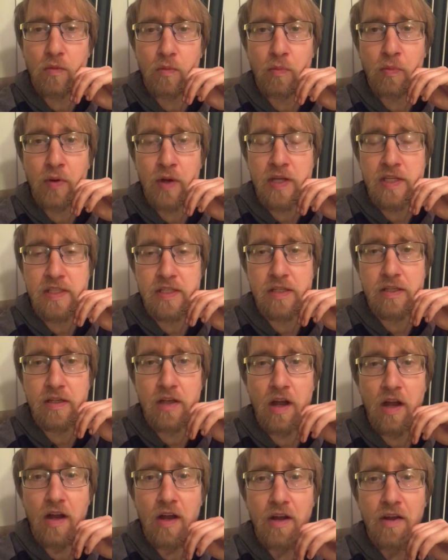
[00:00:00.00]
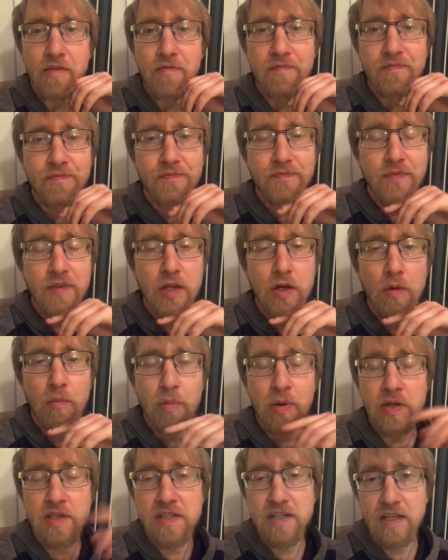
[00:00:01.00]

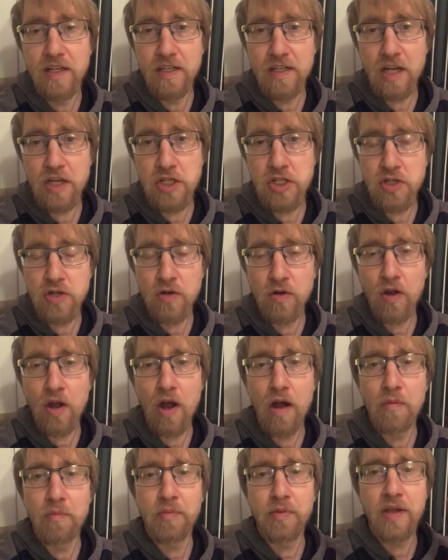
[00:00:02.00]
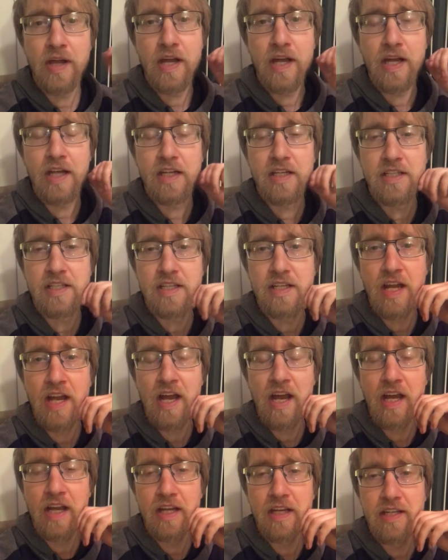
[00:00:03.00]
prison industrial complex
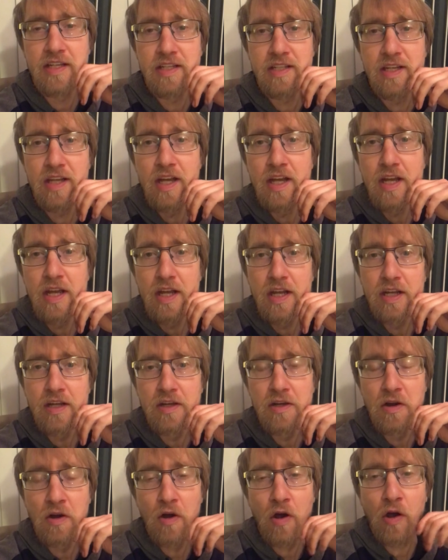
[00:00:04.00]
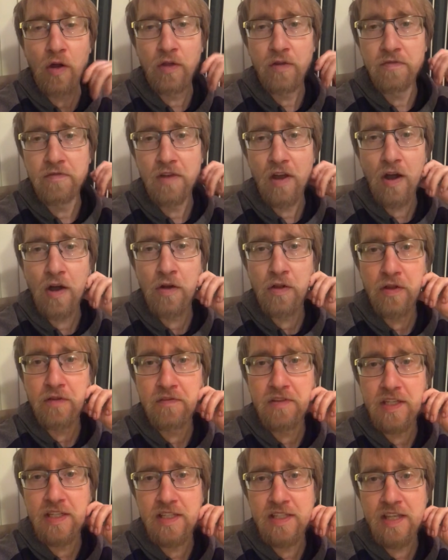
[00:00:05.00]
and, all of
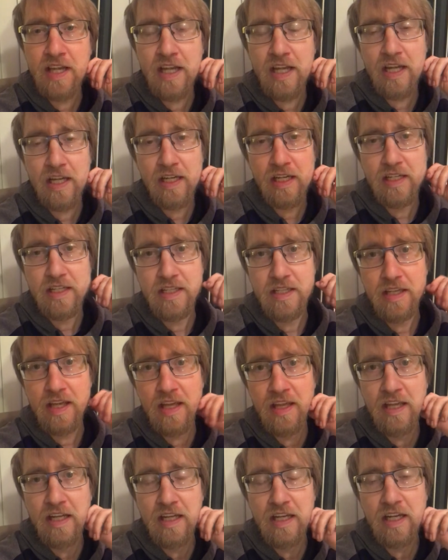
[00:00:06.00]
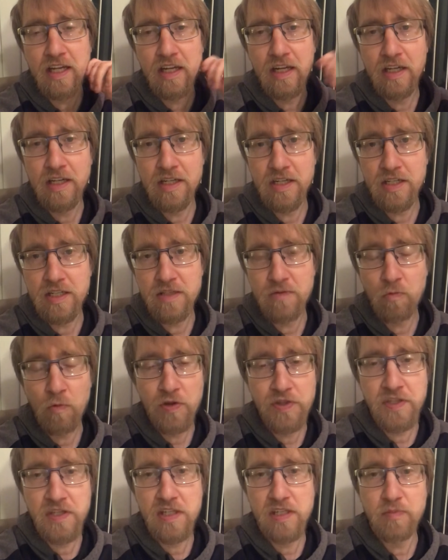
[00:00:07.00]
these things. And then he could just,
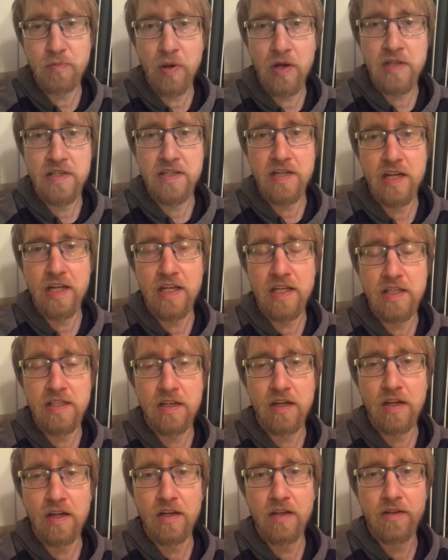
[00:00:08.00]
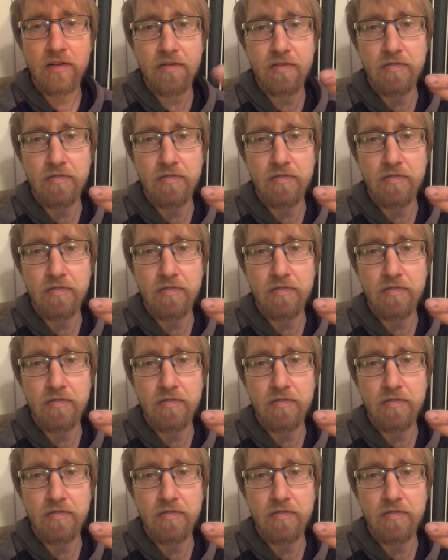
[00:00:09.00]
once he's president, he's gonna